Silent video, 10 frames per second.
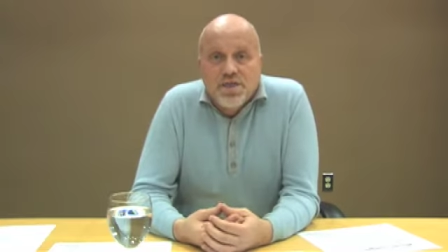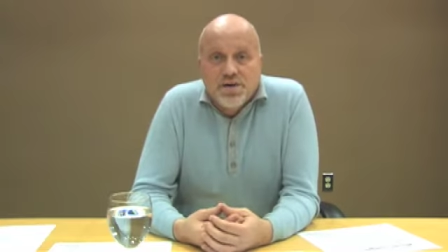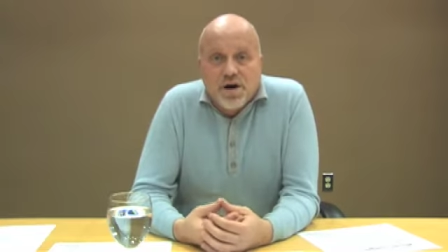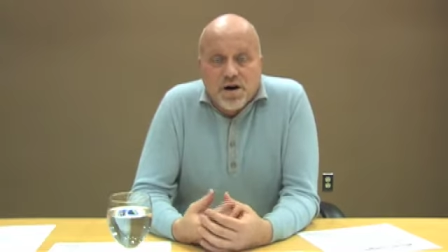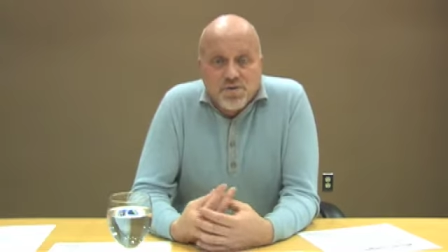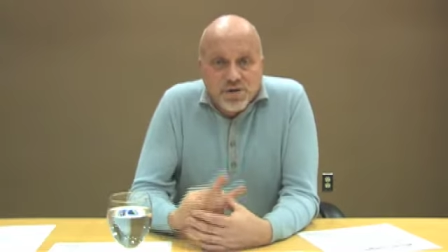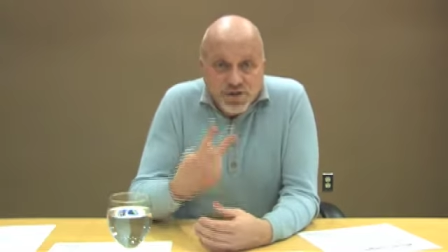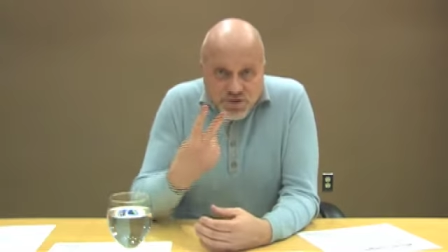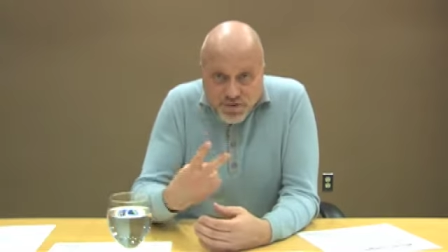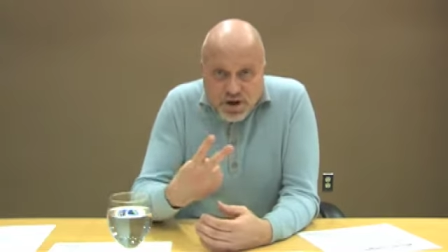There are only
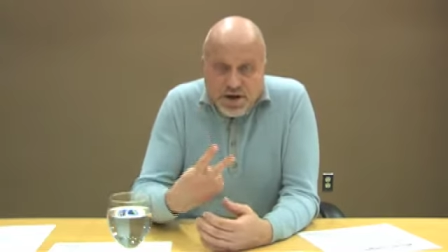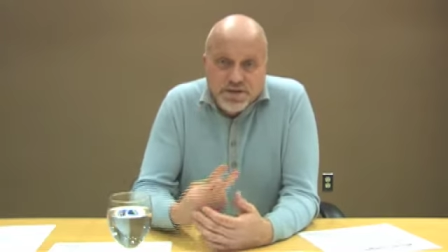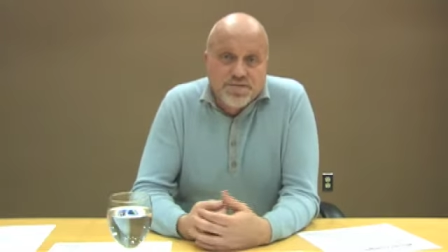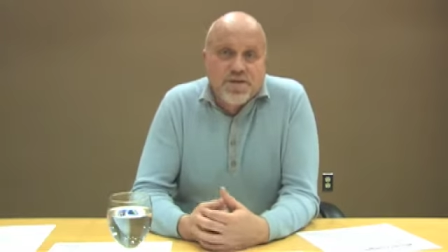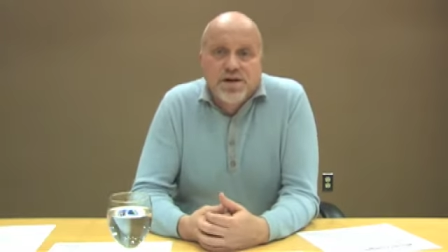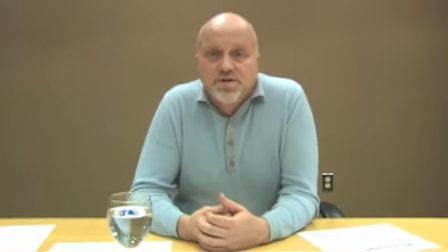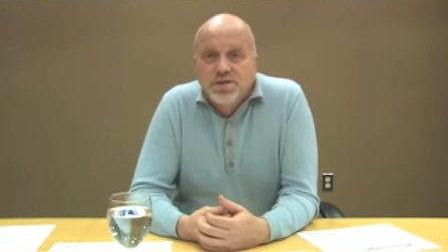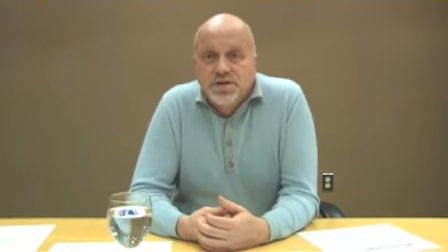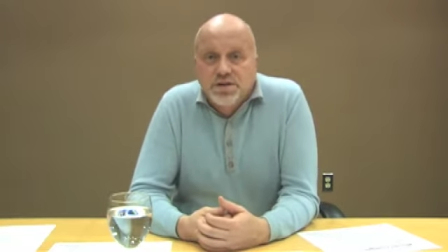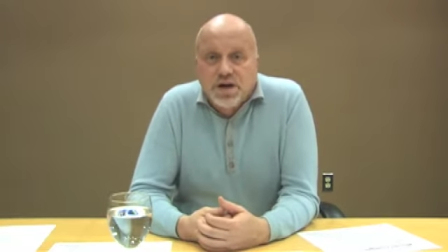two kinds of
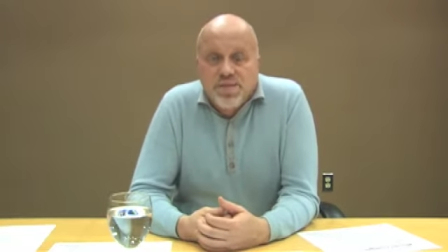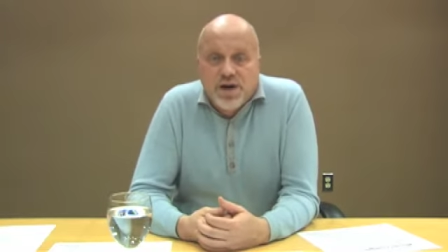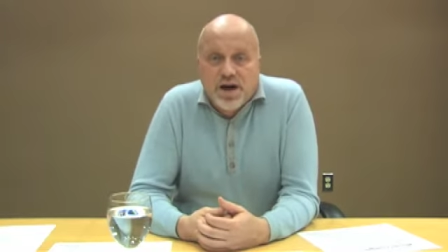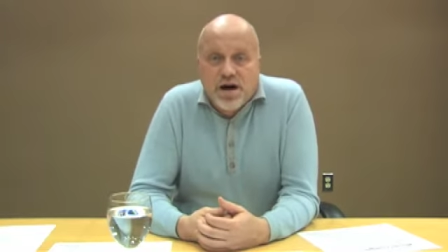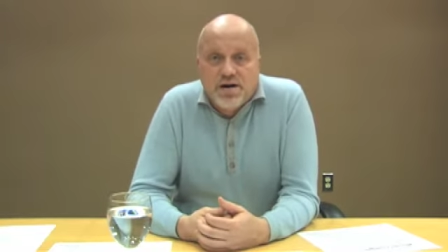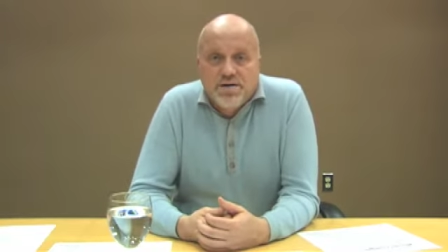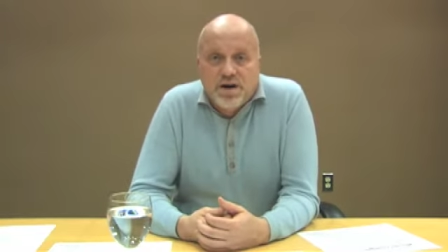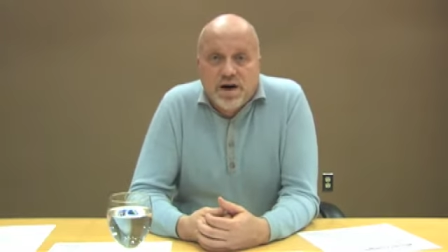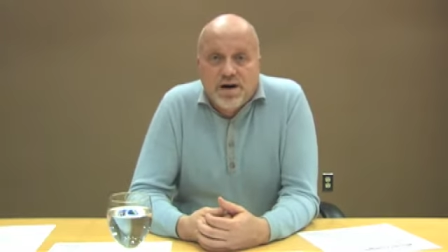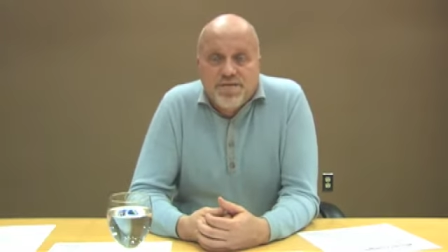letters that are coming out
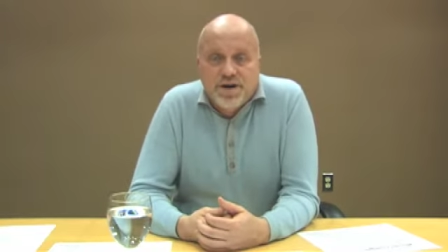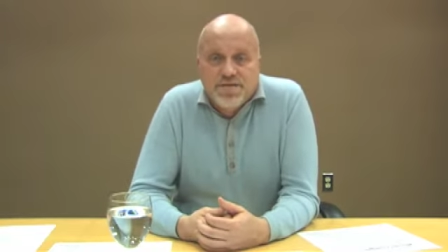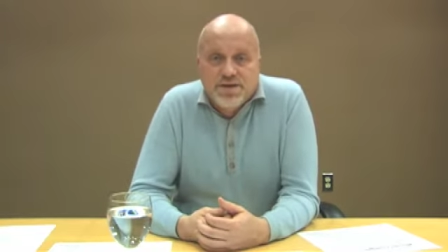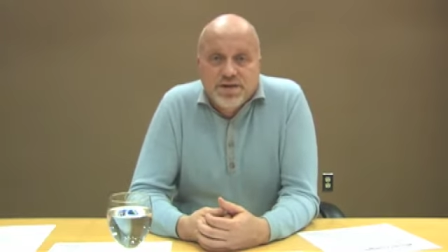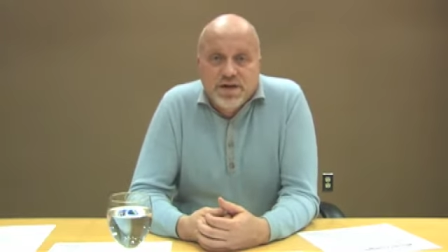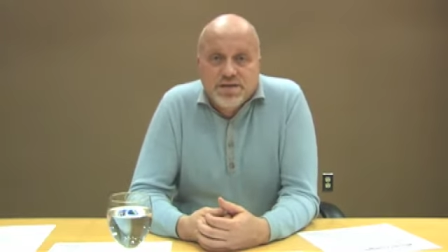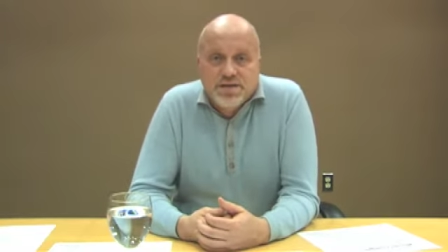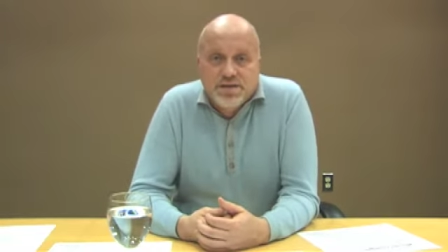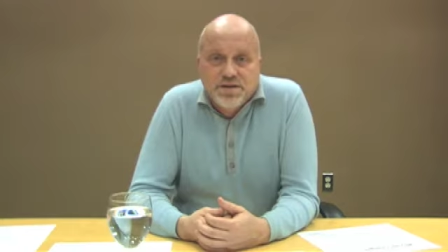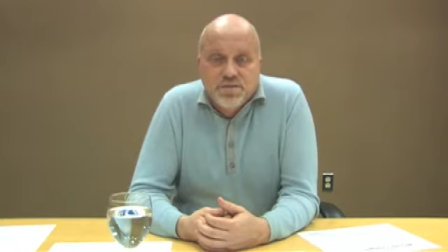of FDA
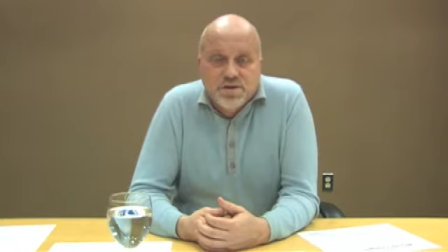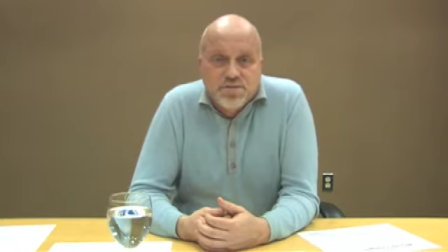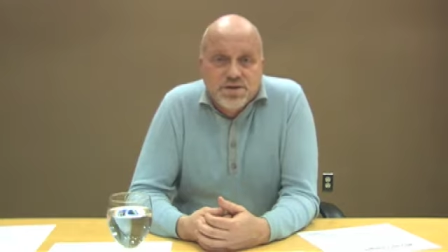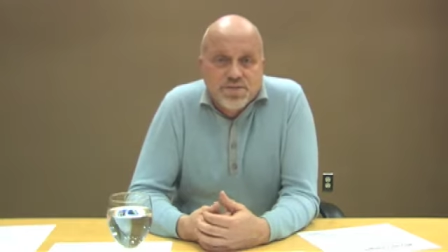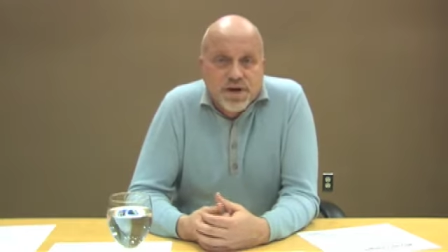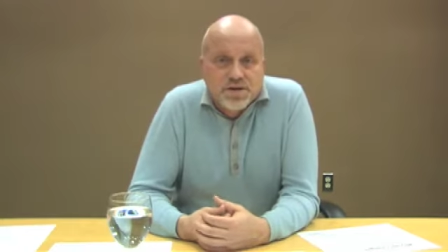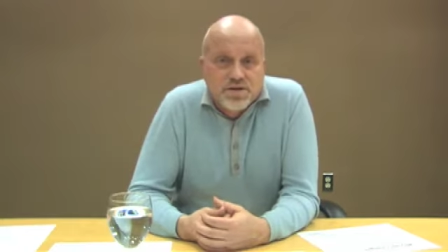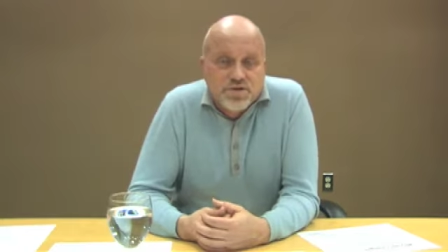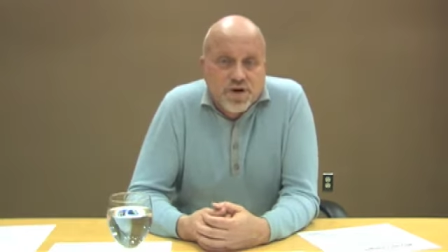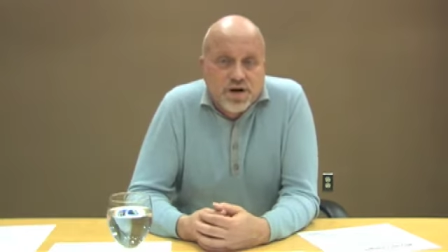CDER with respect
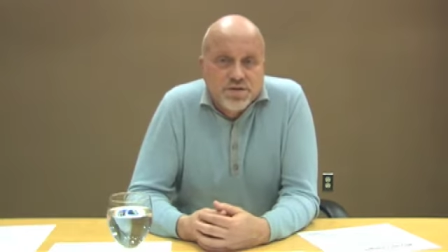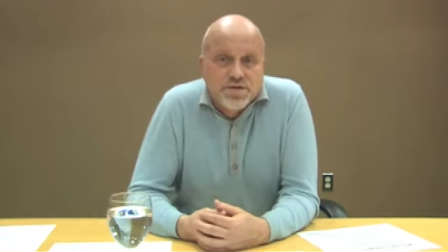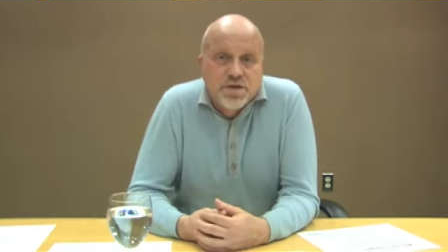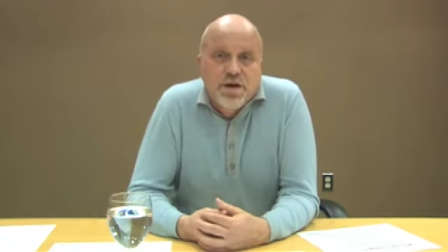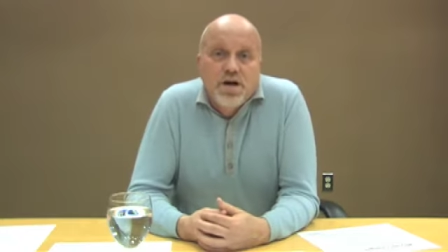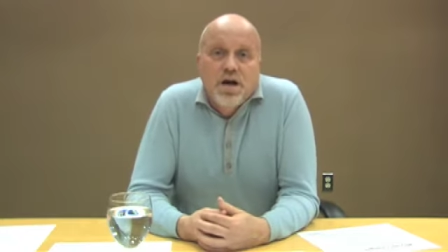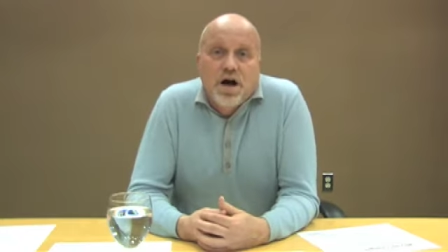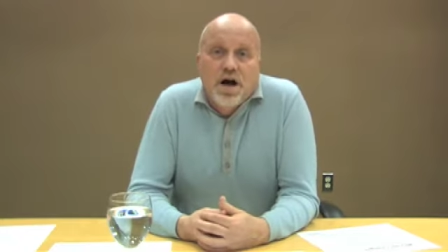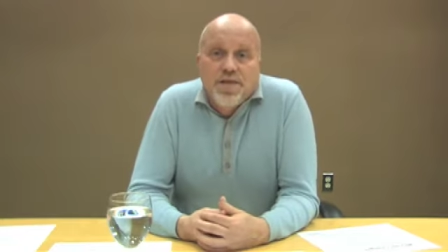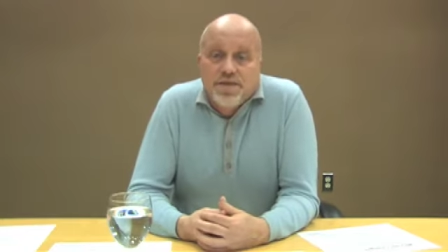to drugs
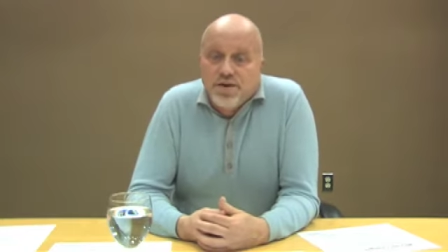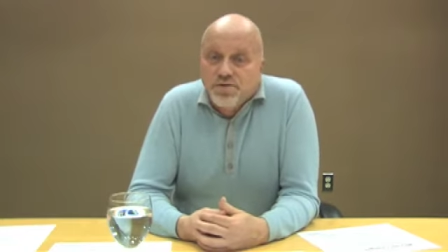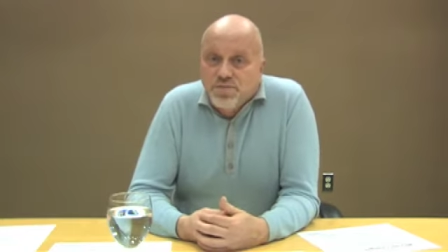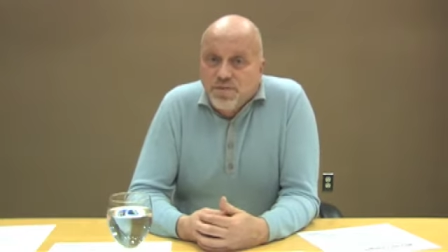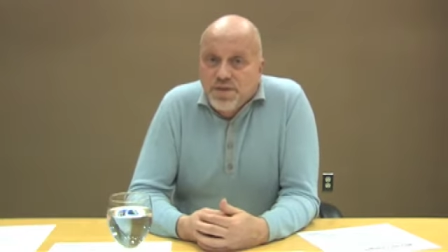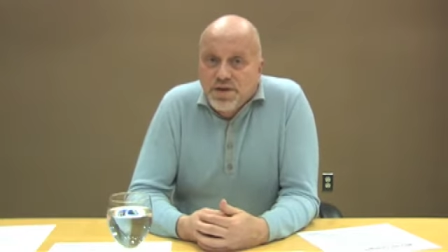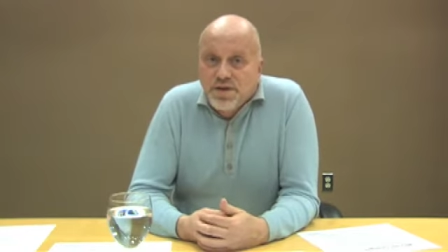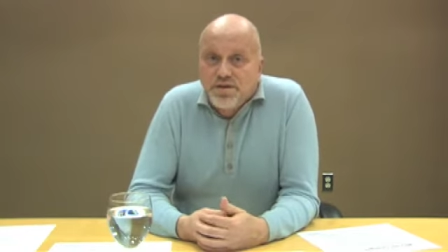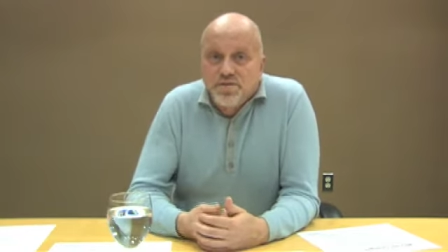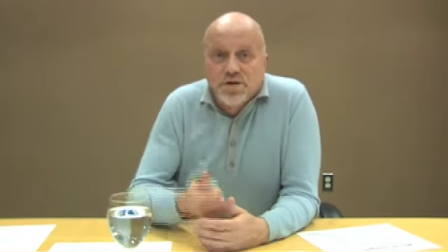and those will be
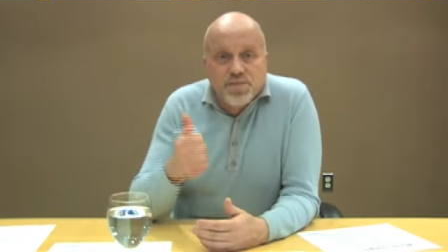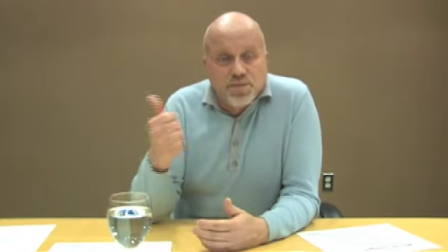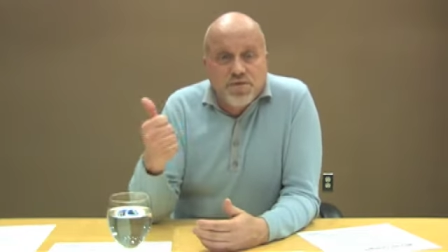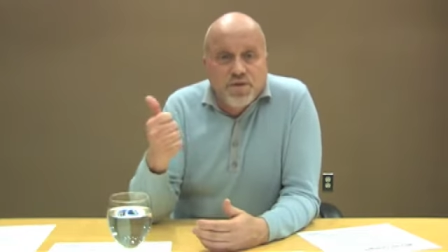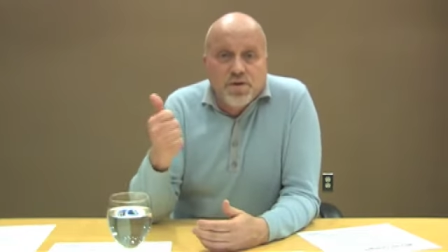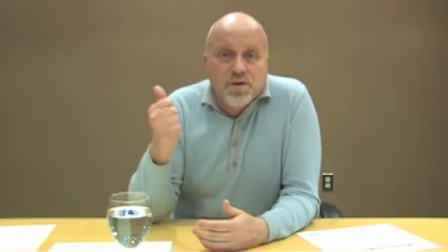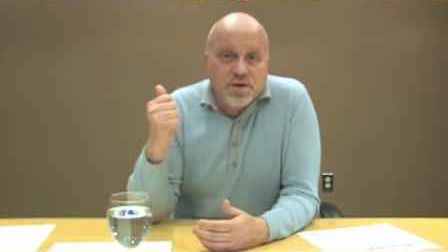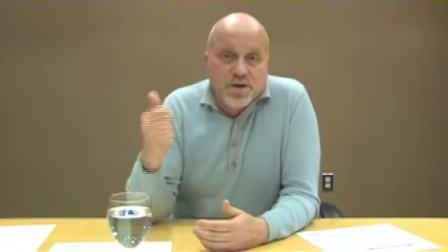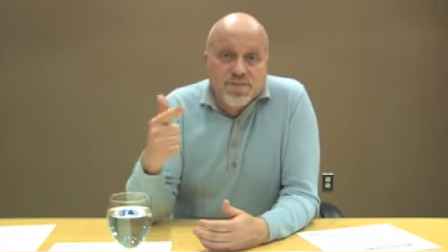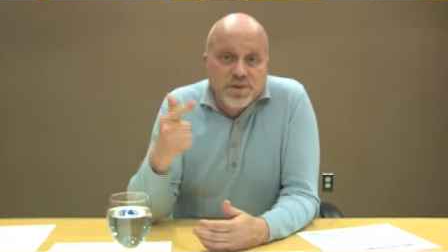either an approval
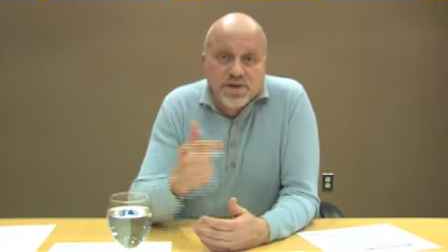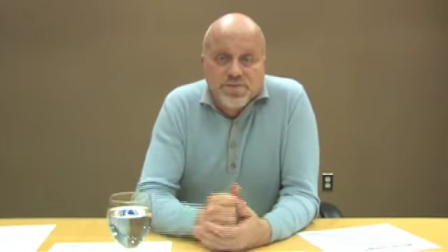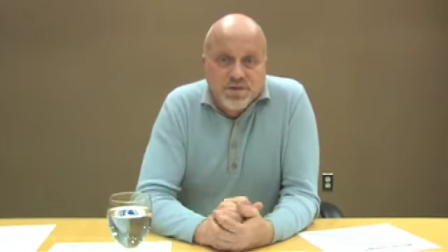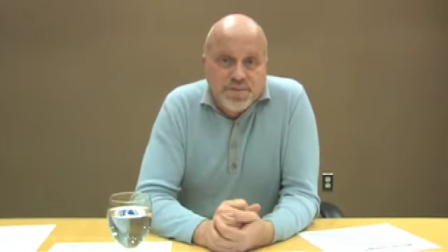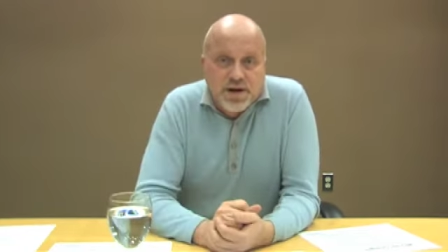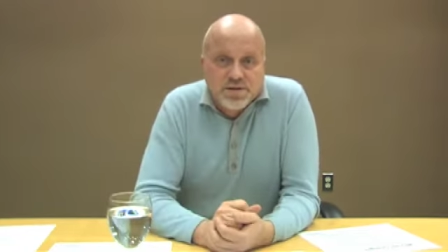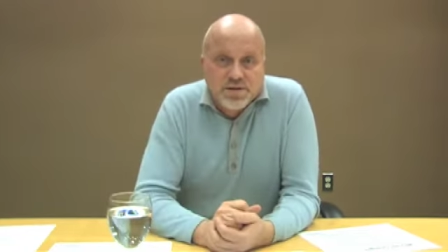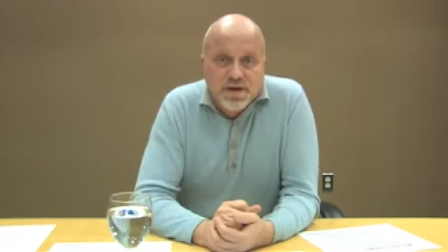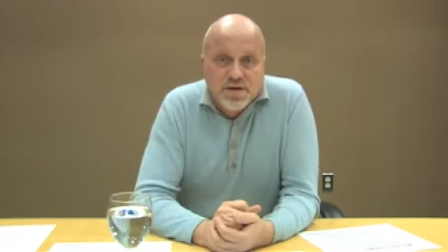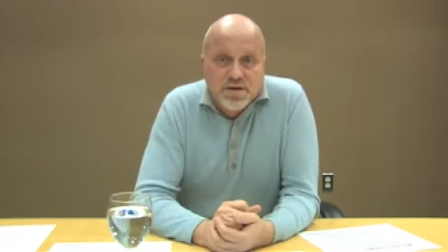or a complete
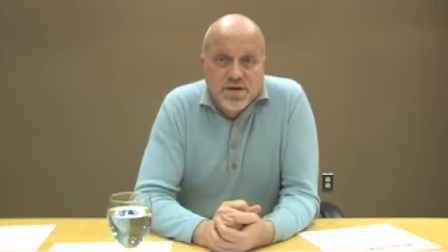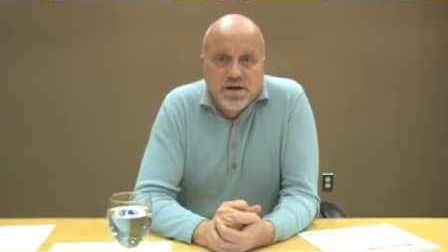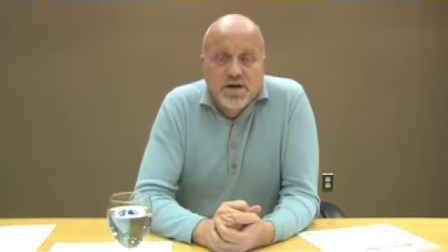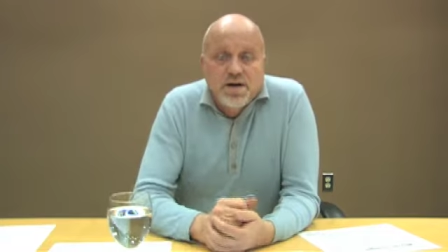response letter.